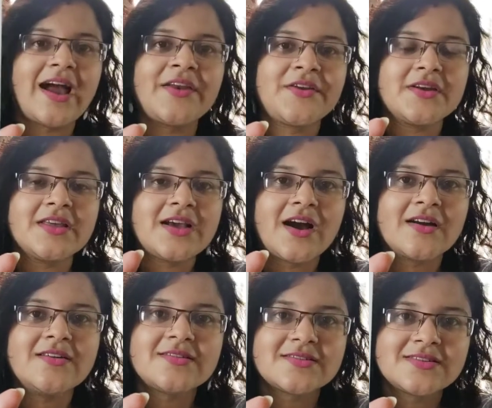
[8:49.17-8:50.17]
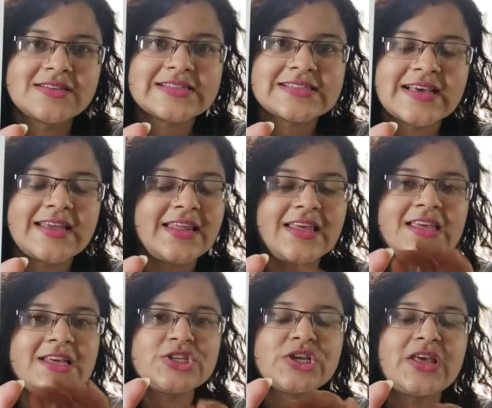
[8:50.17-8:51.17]
I really can't decide.
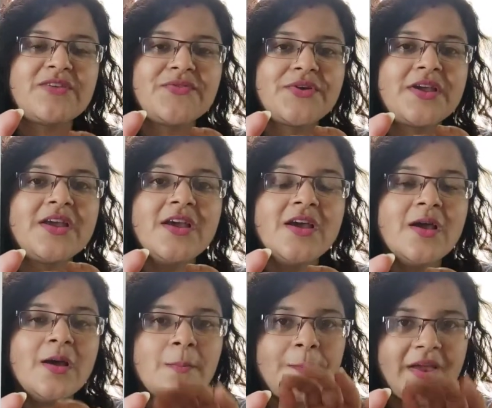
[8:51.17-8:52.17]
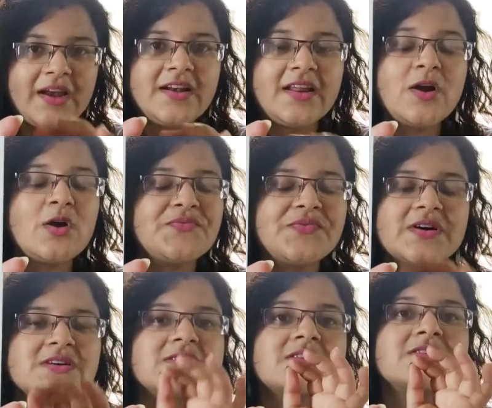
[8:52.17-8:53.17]
Each and every painting of
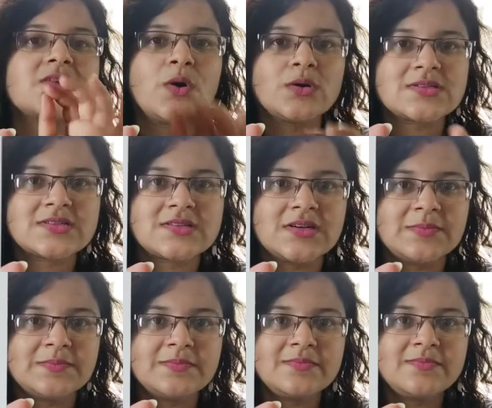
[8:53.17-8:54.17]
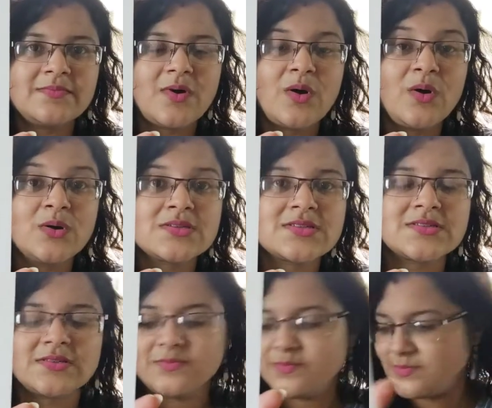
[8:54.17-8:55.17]
hers is awesome.
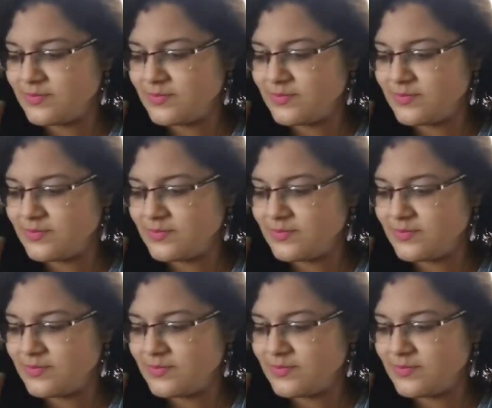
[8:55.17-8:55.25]
Awesome.